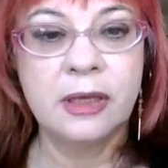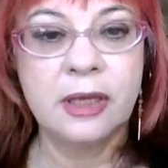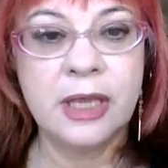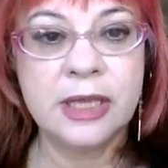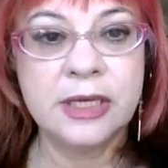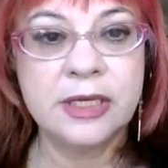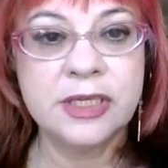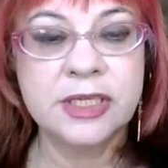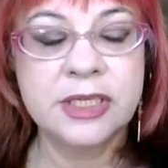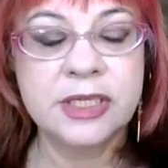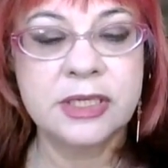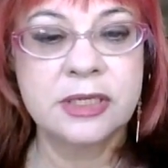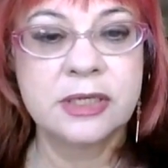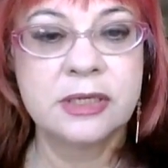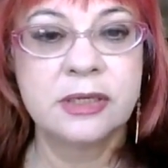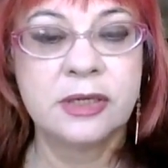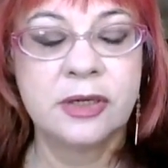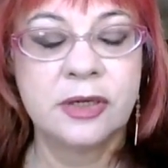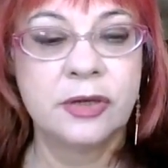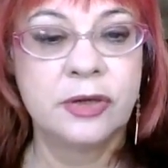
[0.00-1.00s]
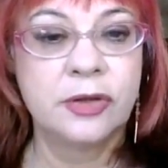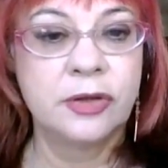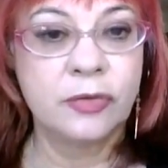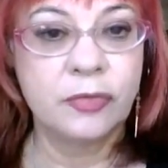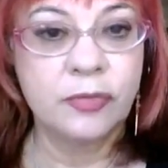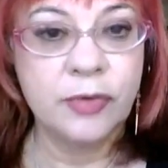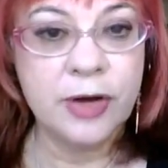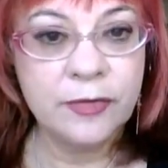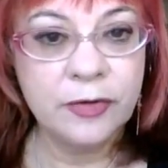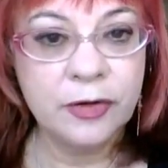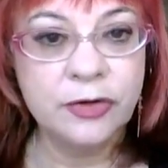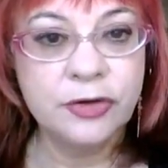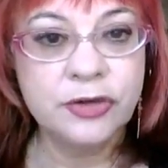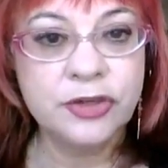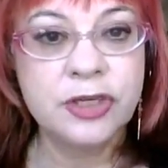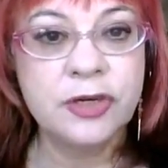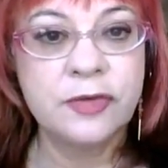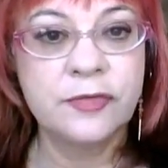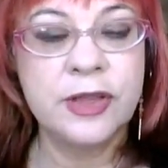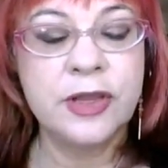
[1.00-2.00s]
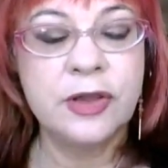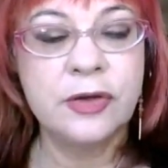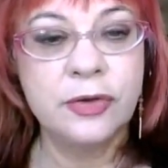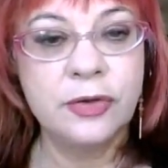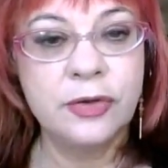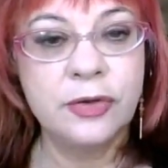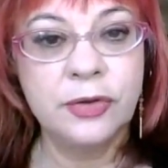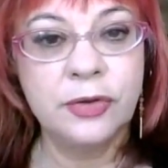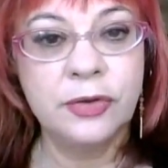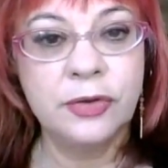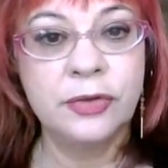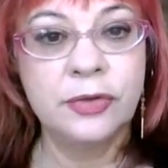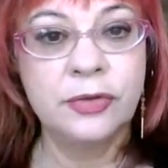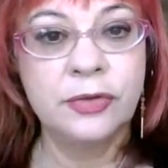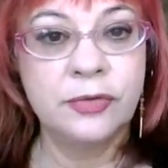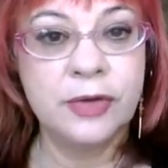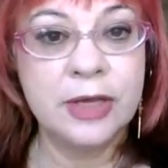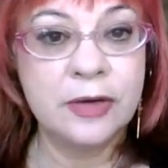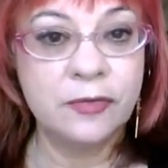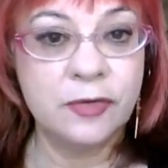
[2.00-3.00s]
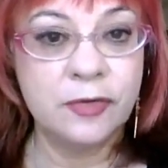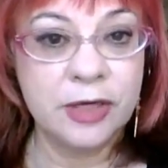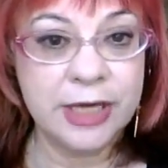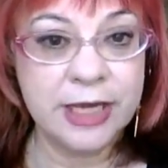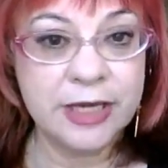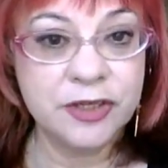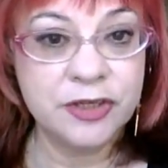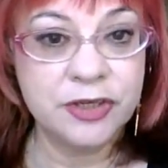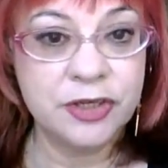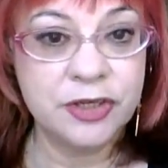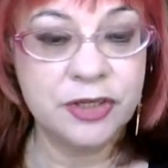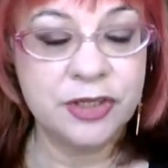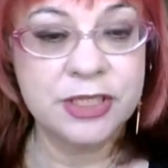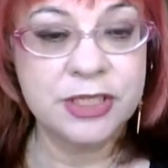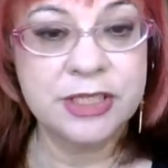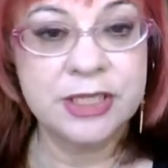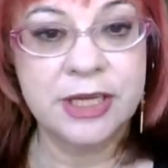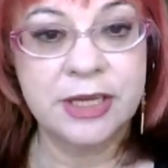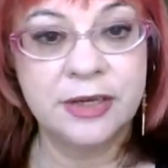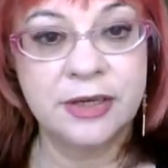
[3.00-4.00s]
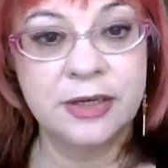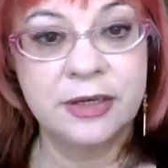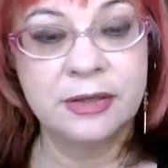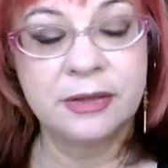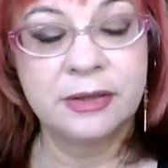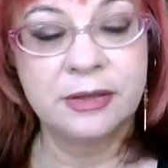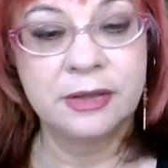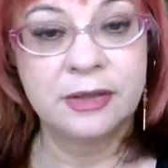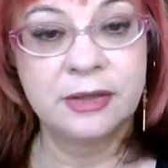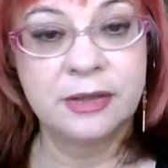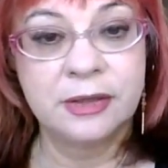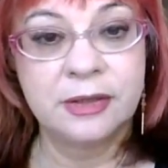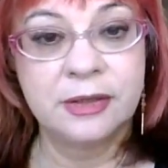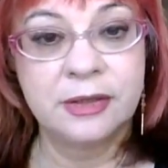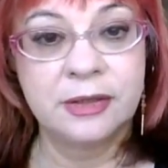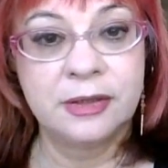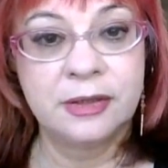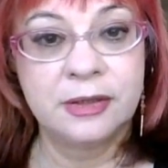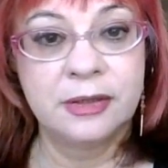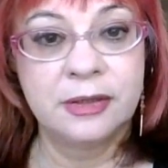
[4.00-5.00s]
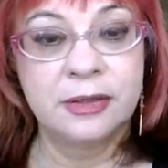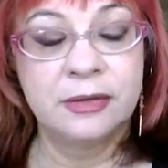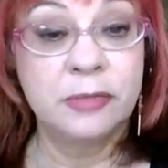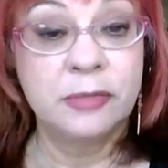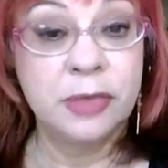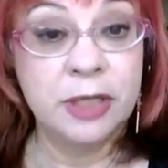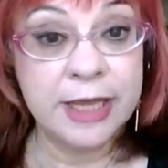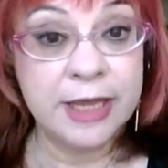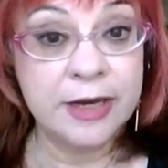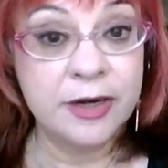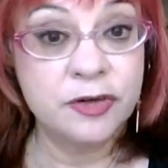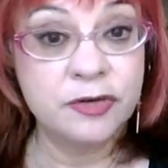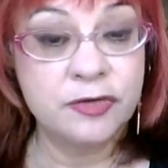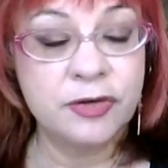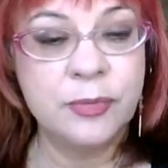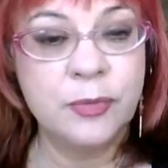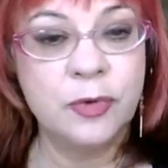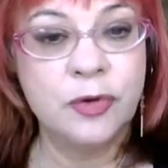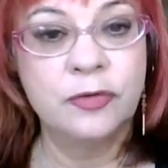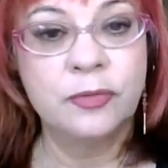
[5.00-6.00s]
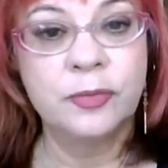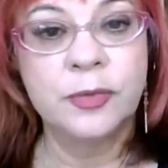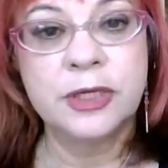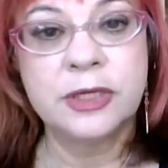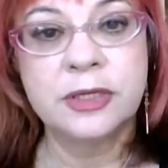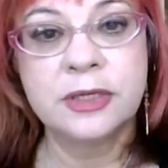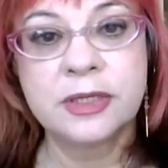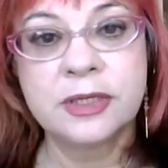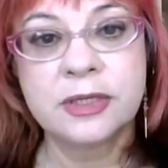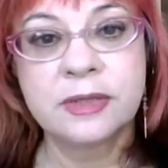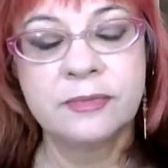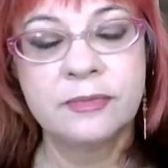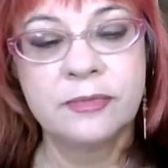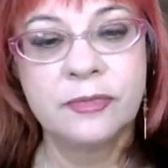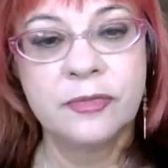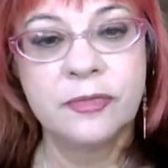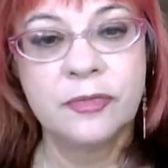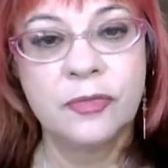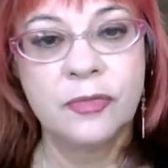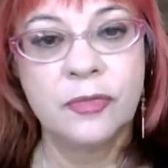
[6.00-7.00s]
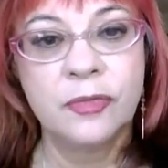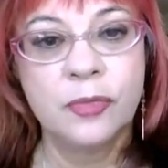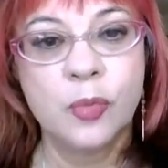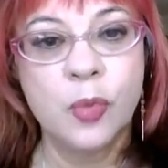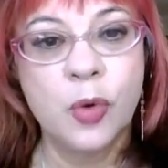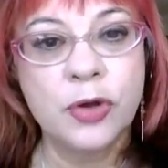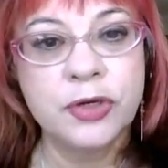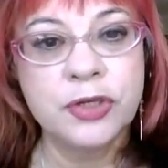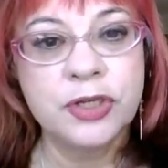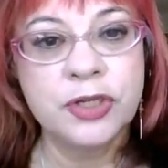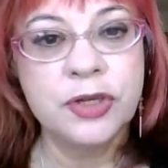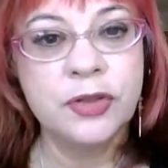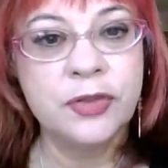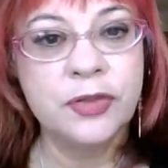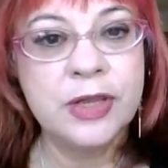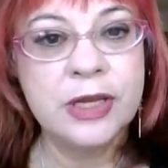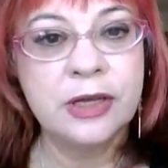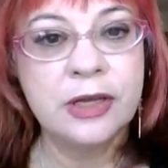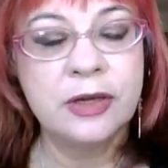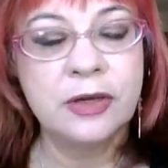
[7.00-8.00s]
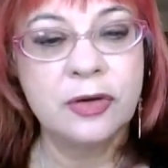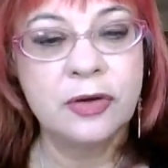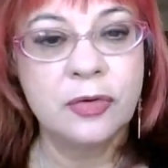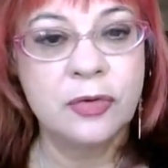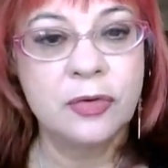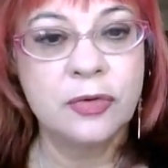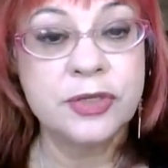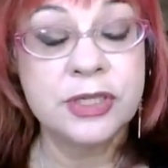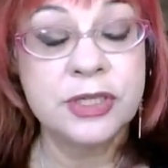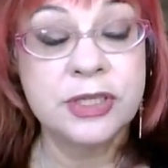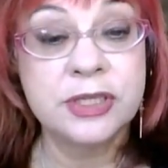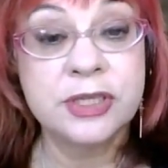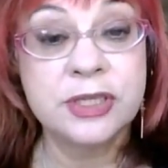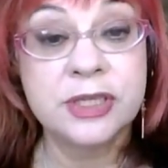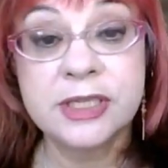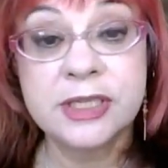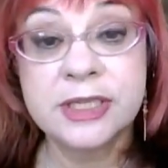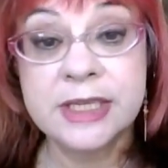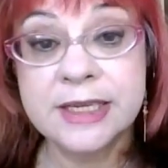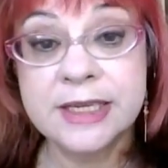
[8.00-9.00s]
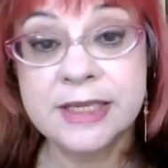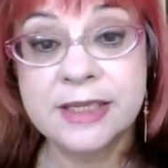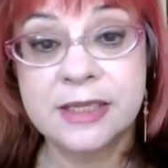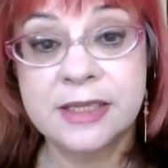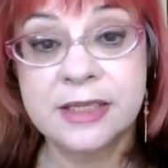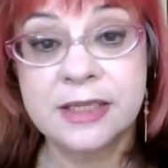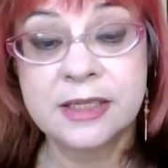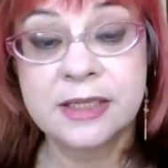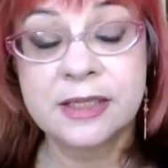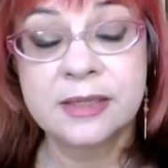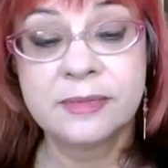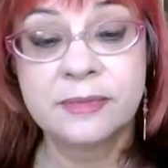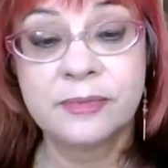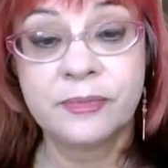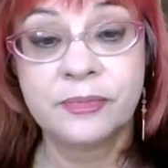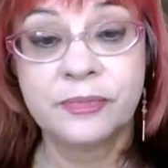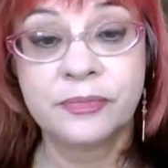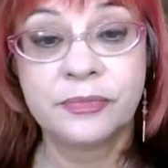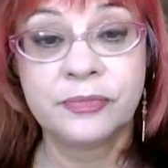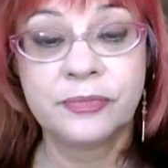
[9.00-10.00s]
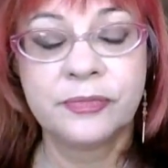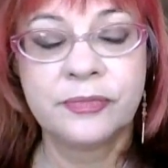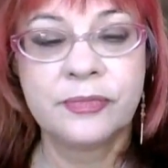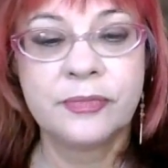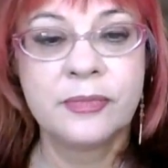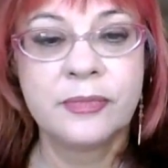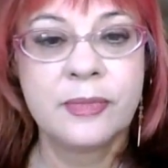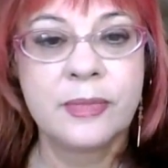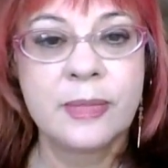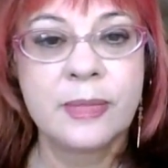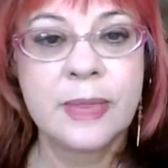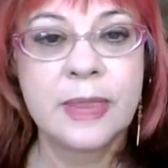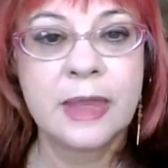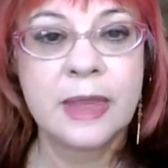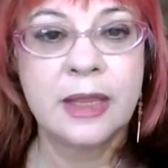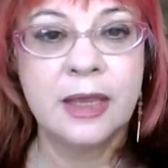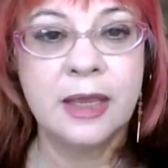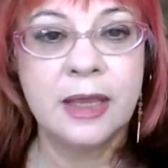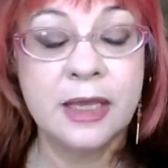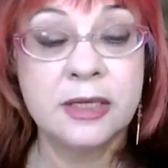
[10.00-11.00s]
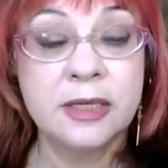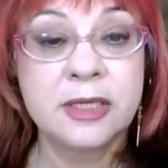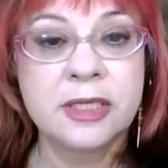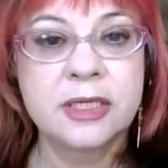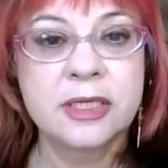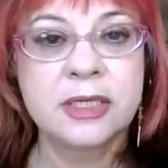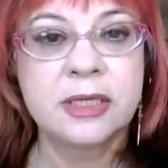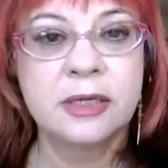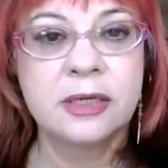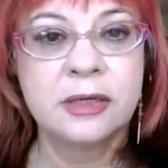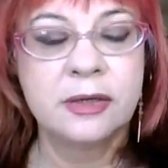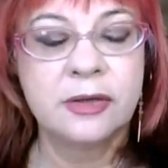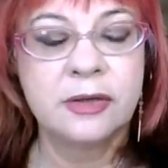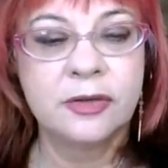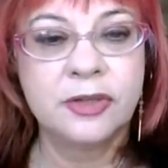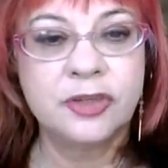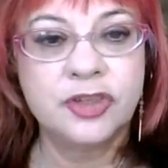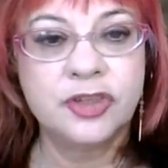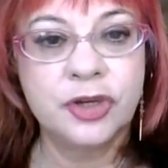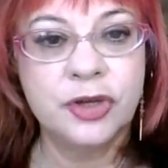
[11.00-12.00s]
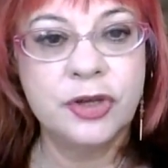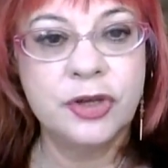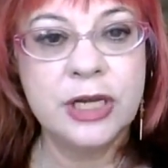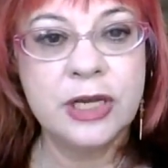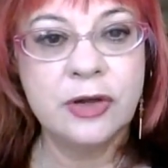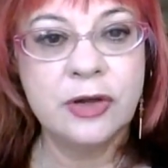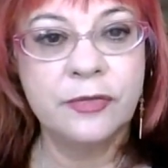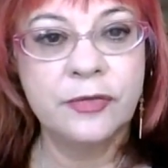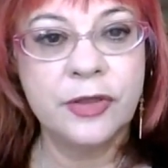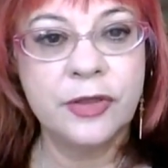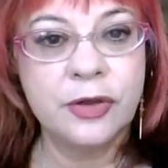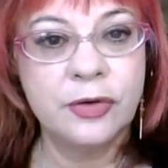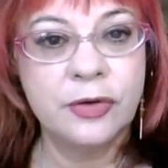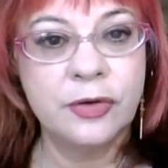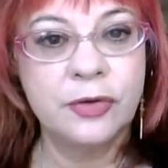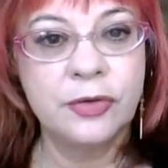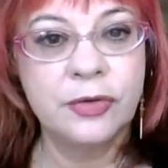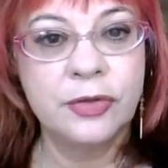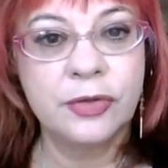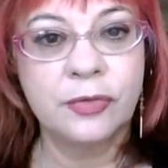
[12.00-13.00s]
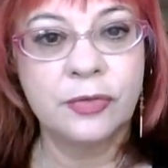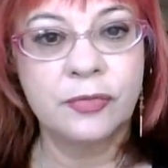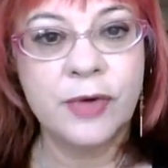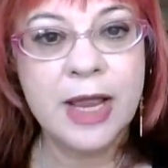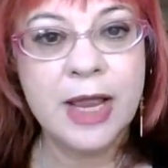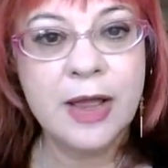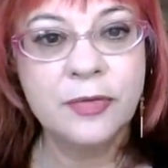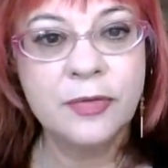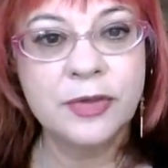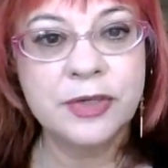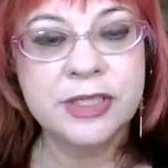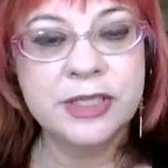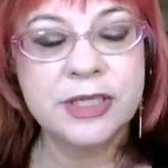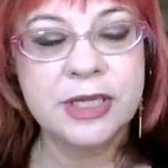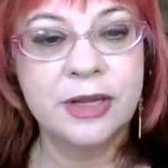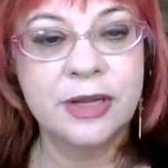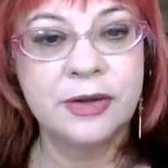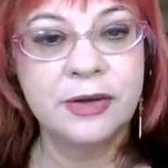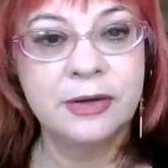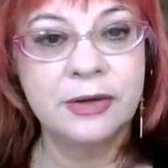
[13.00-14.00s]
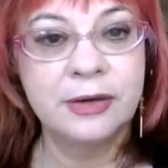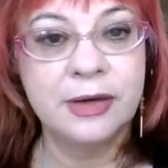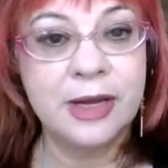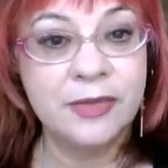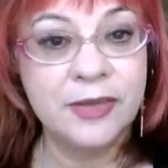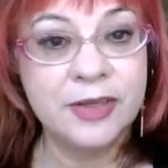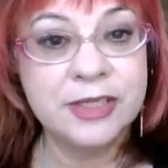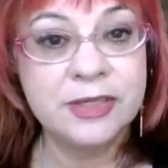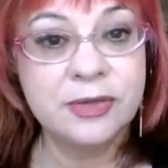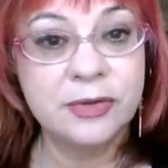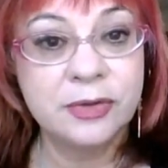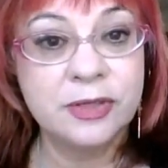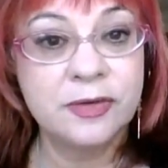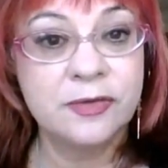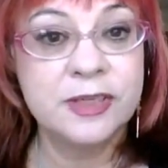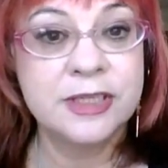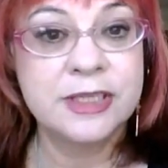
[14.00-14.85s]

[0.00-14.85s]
It's the revolution of the Earth in relation to the sun, planetary movements. What do you think causes the seasons? It's the journey of the Earth around the sun and the tilt of